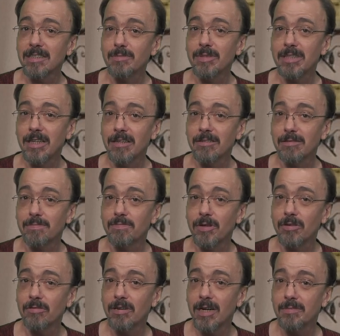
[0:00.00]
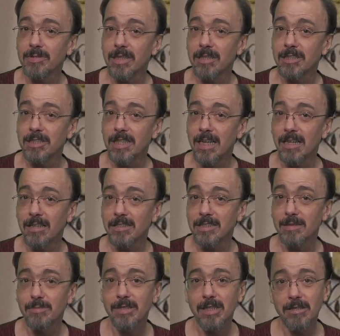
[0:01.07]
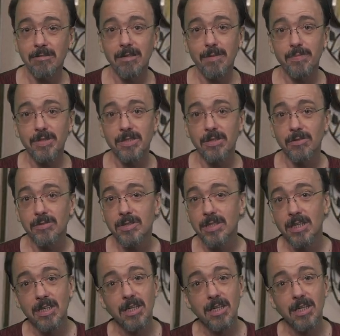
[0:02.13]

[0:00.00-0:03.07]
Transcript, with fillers: of the other programs on the channel, some of the other episodes.